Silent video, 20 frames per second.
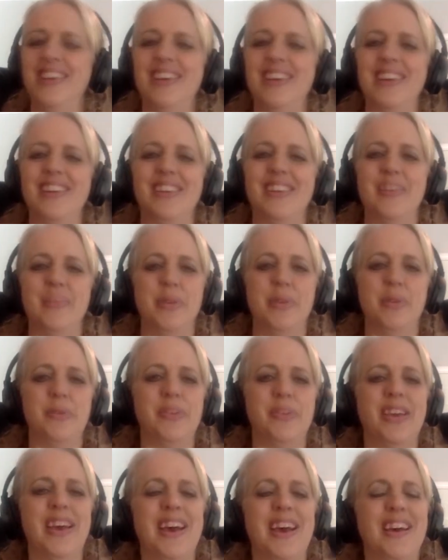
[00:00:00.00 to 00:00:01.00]
The
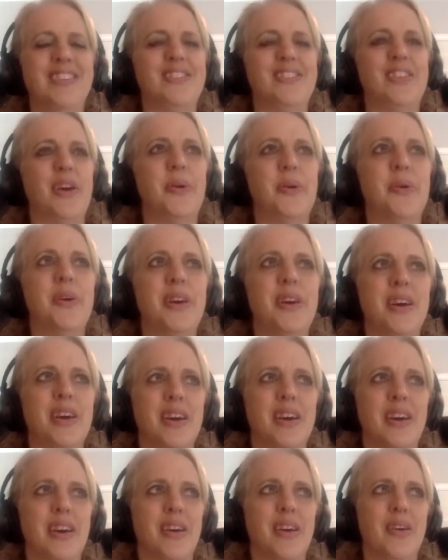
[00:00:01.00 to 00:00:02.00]
boot. So
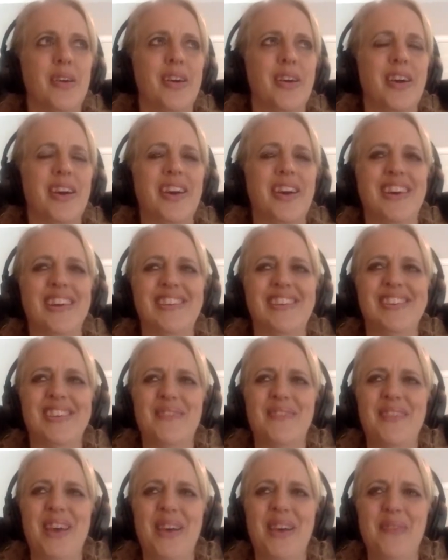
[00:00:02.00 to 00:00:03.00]

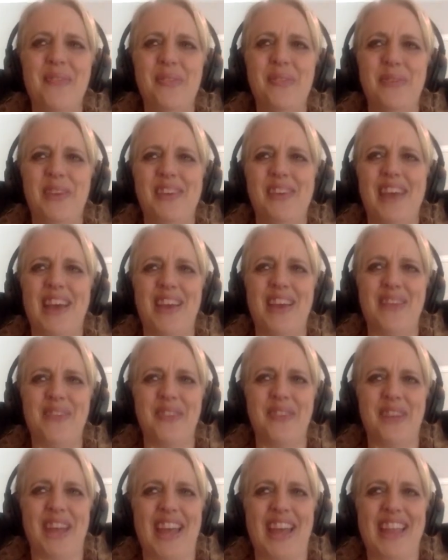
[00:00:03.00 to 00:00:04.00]
sometimes we kind
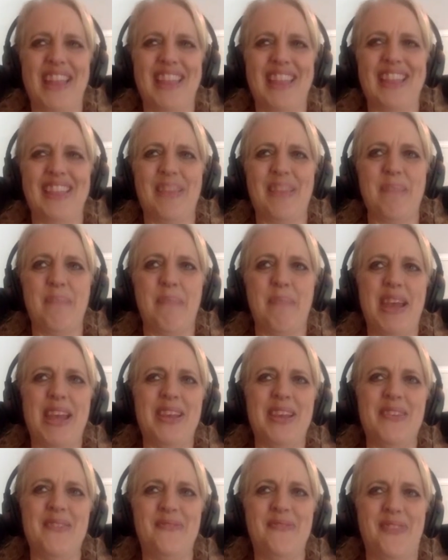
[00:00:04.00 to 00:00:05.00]
of forget that the
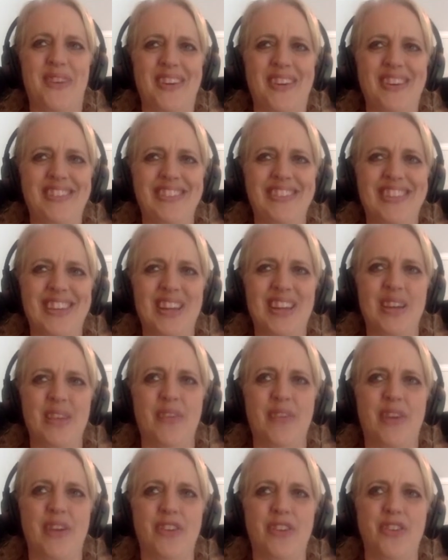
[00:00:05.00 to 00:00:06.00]
main function
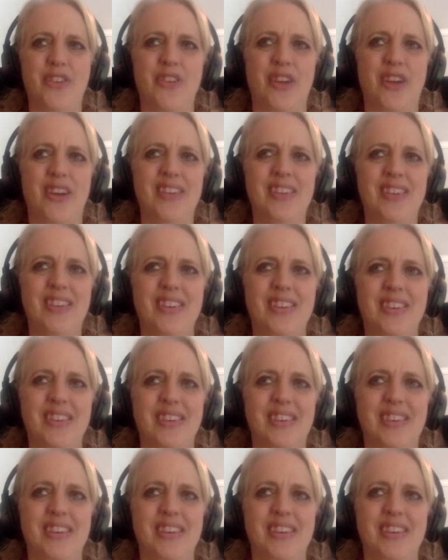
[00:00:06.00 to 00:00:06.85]
of our trunk